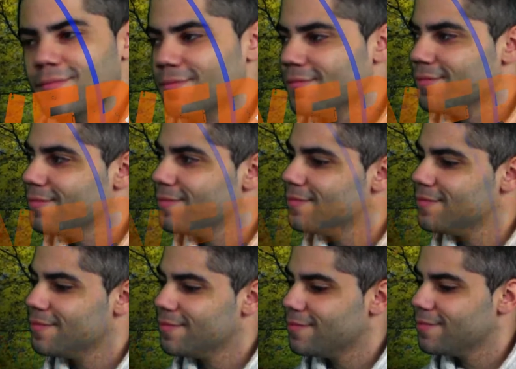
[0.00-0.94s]

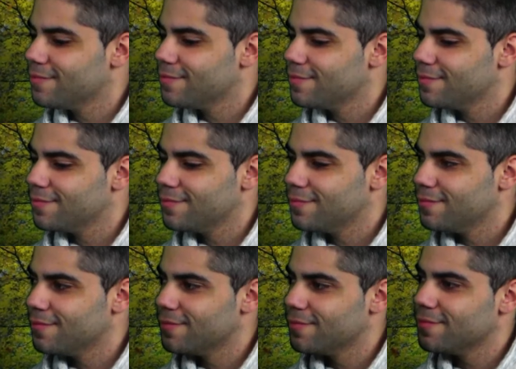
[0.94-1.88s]

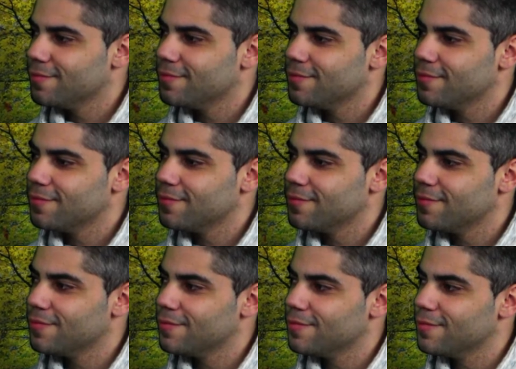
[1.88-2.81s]

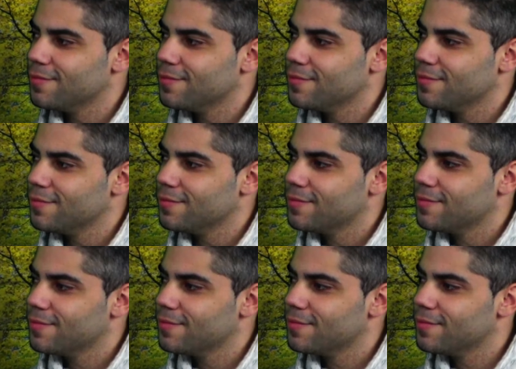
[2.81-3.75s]

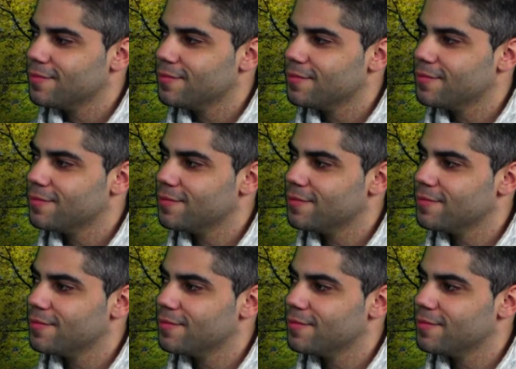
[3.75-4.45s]
(silent)